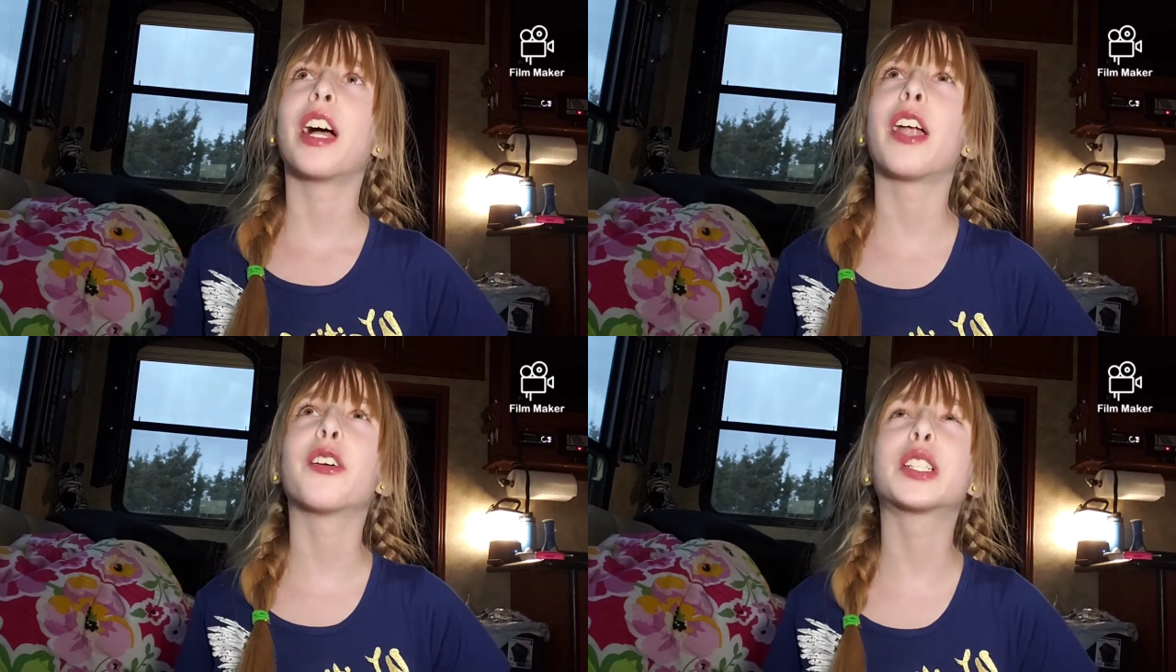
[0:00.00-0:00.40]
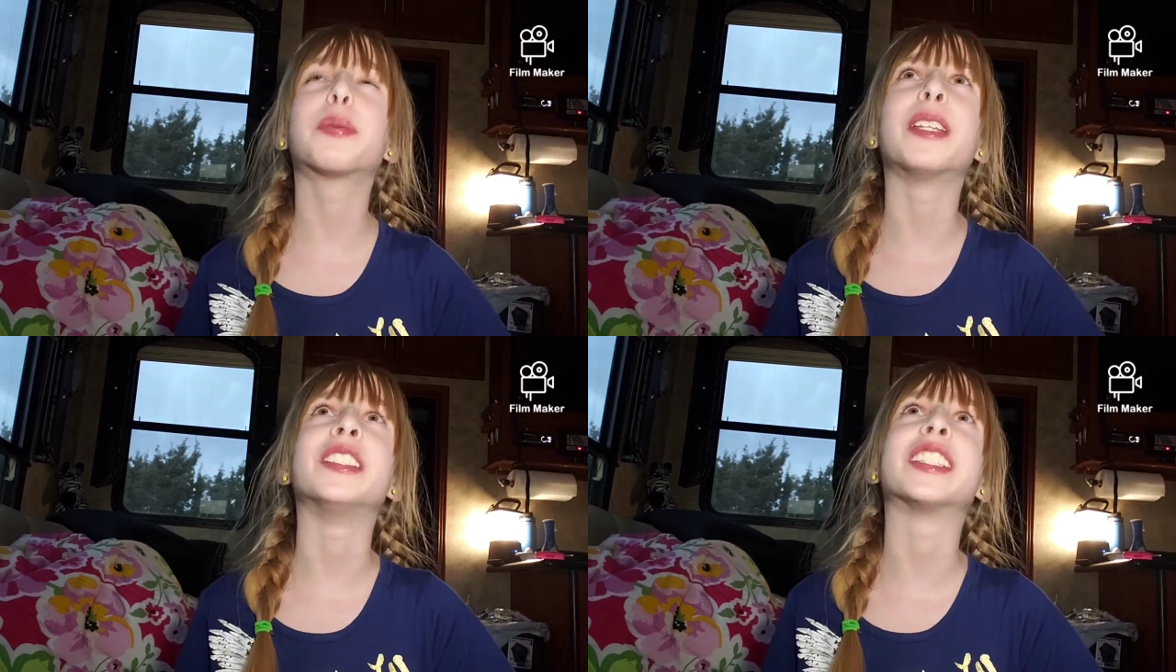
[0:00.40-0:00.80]
how do I
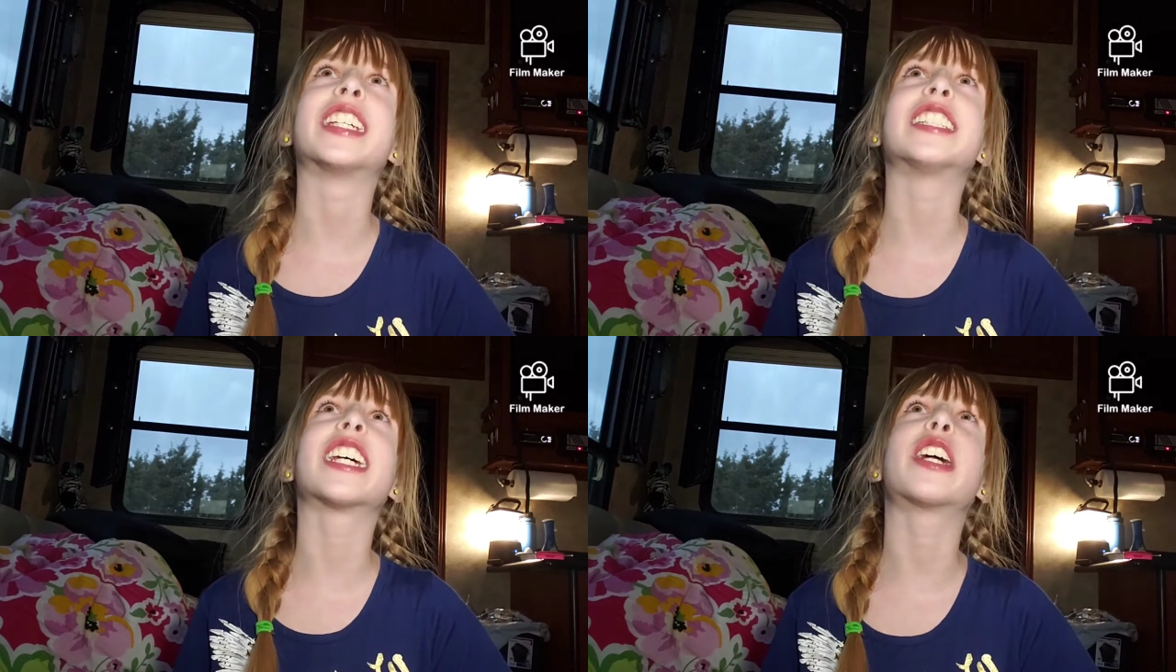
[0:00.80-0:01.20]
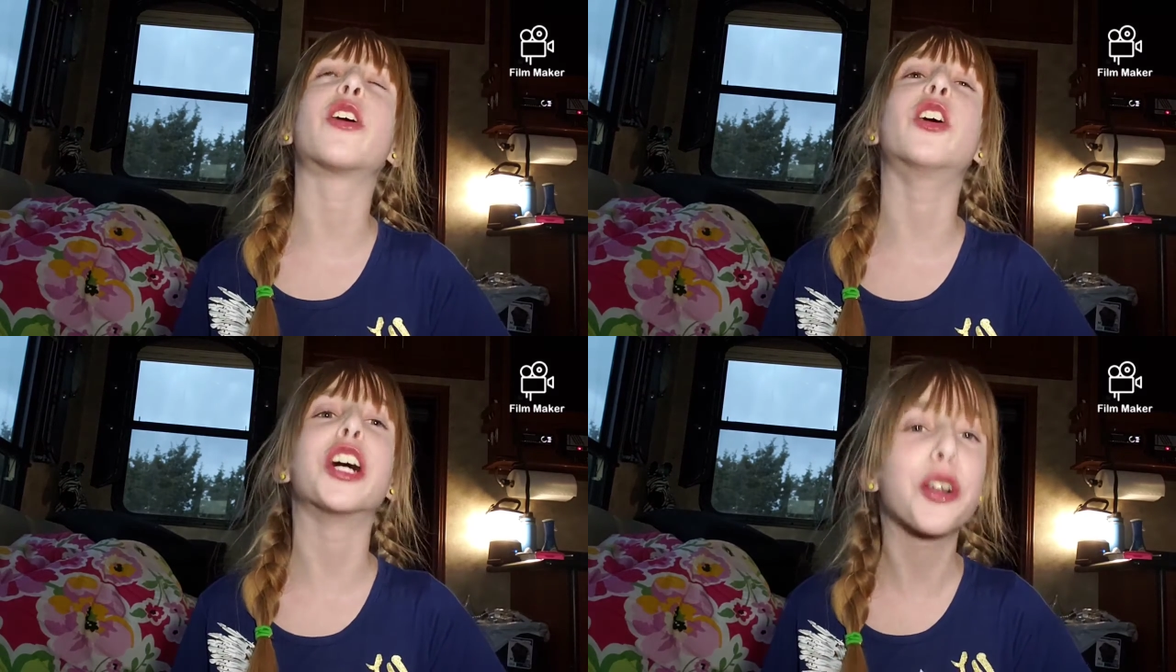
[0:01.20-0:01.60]
explain this? It tastes like a
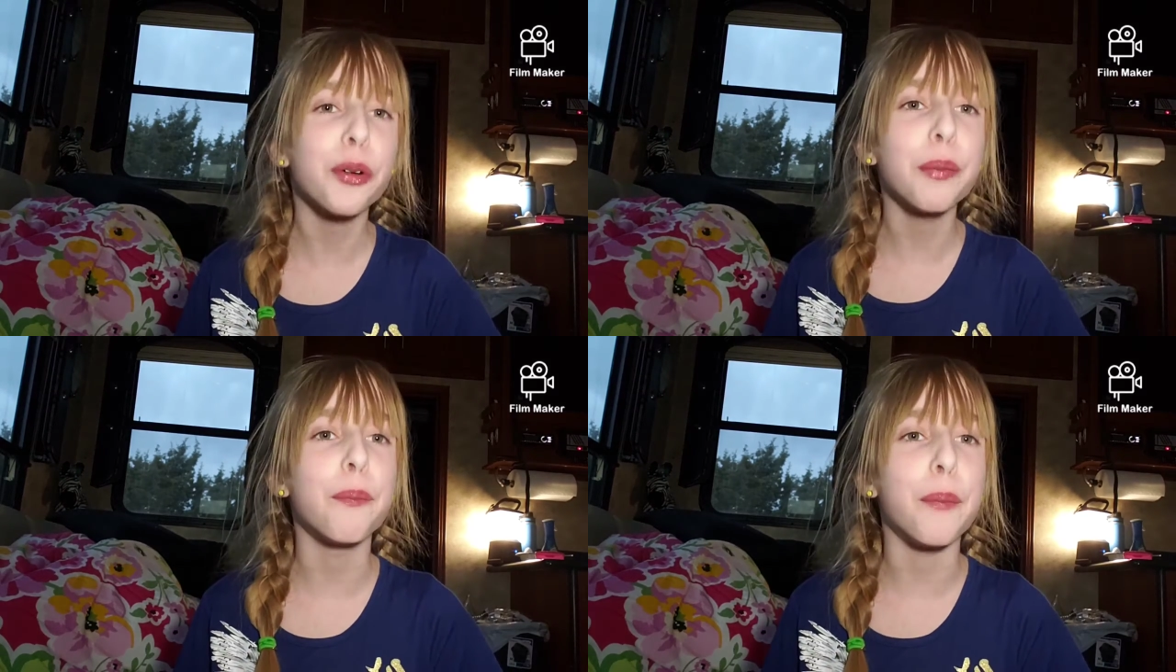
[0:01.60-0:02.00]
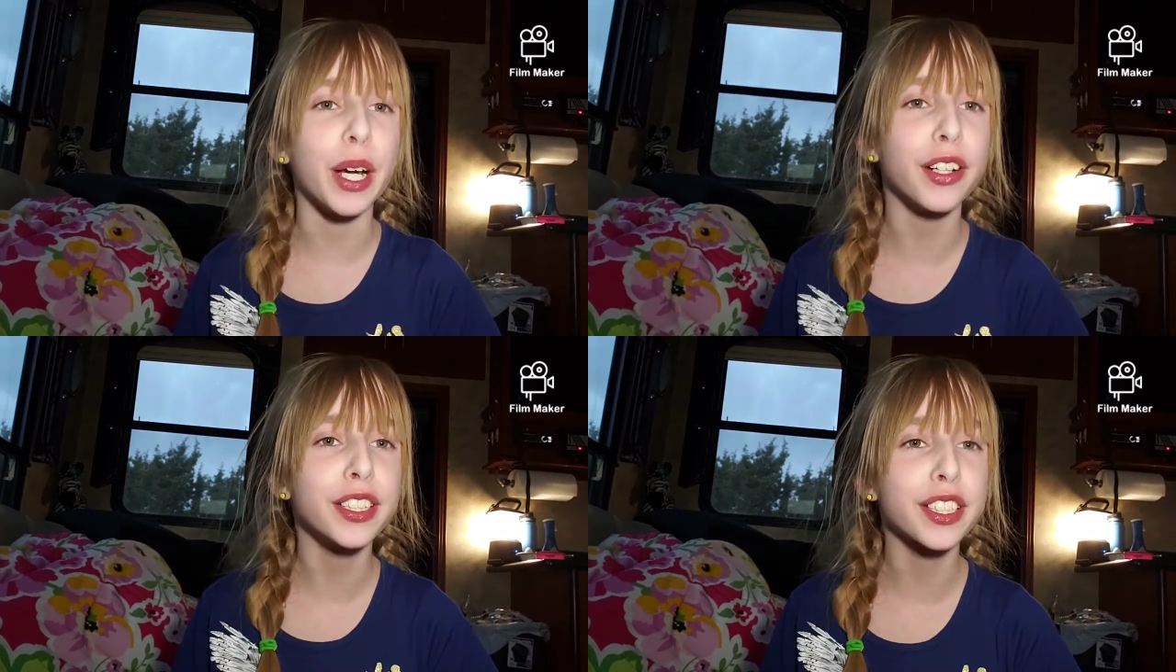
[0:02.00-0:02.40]
liquid
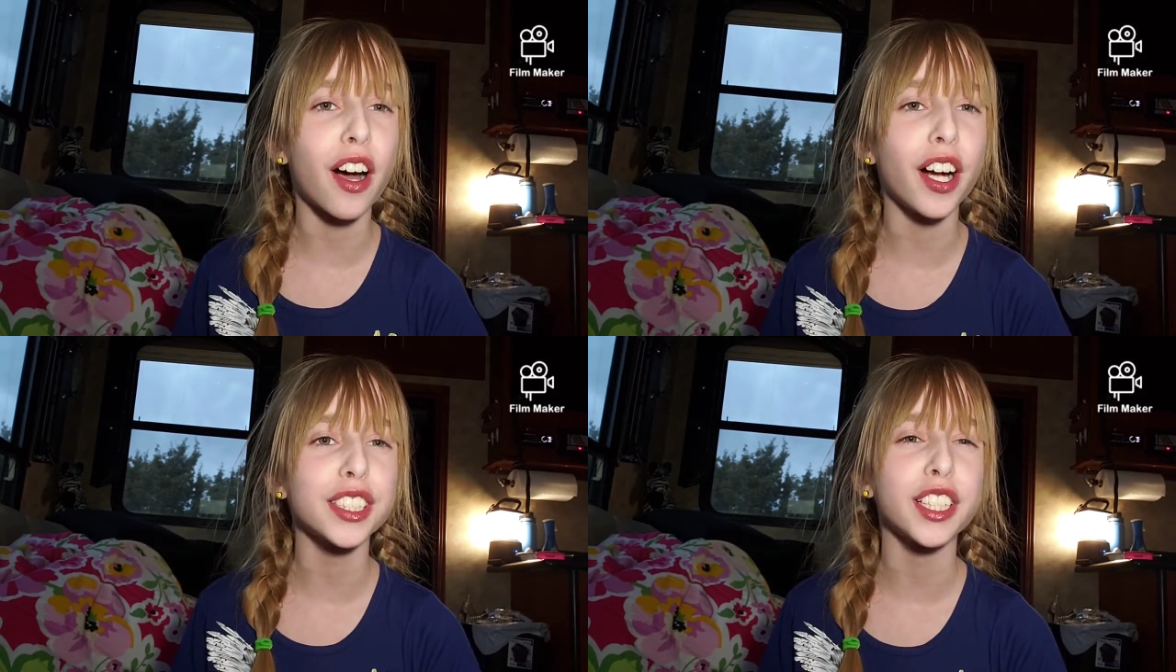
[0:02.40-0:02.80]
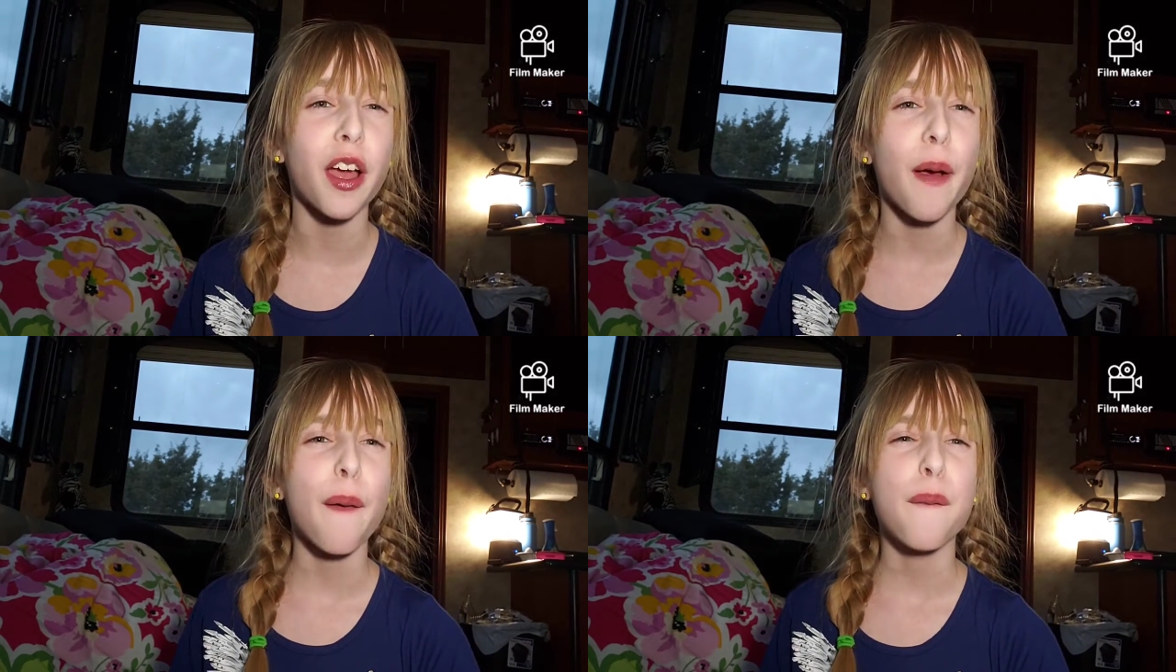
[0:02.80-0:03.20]
butterscotch,
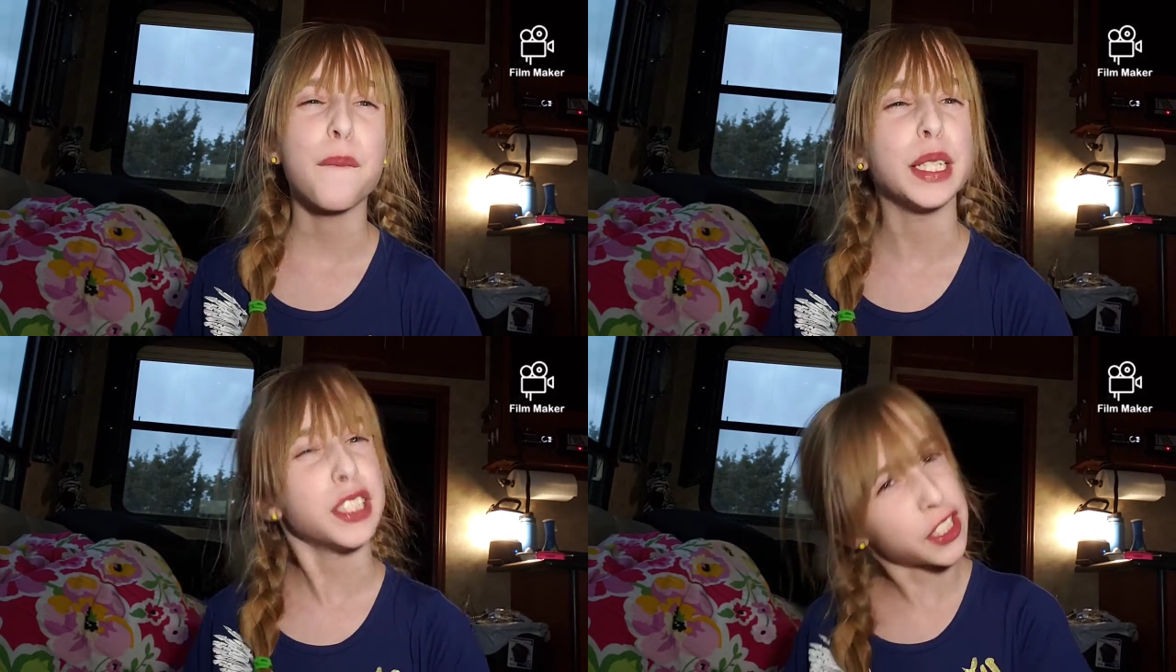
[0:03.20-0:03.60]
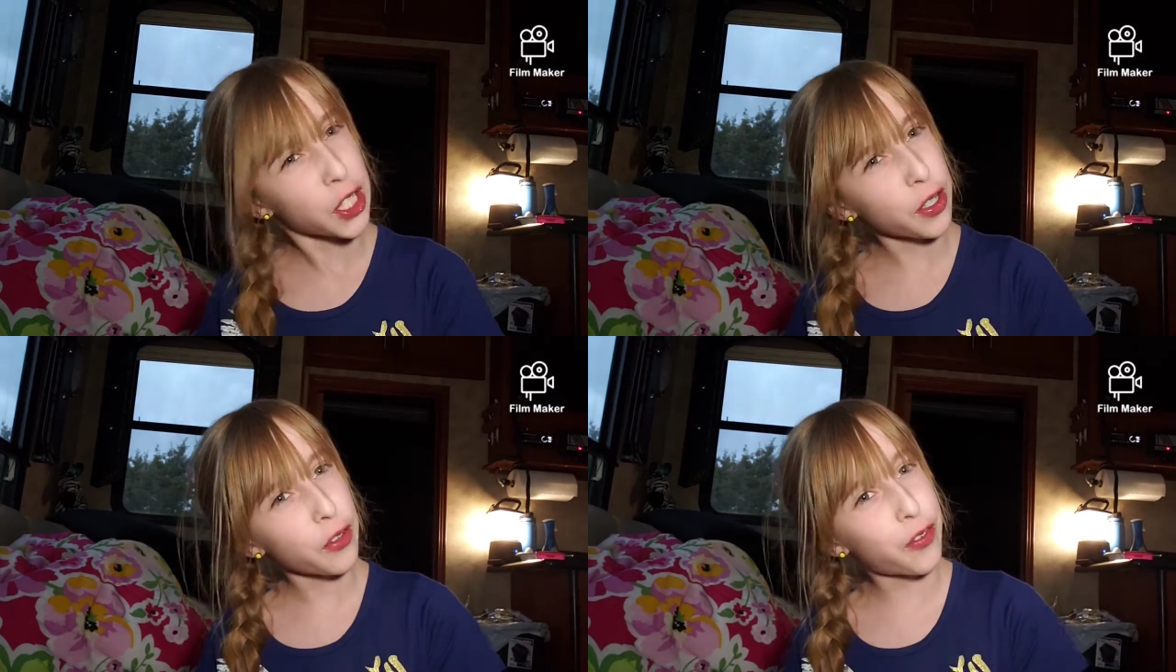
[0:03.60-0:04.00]
but in soda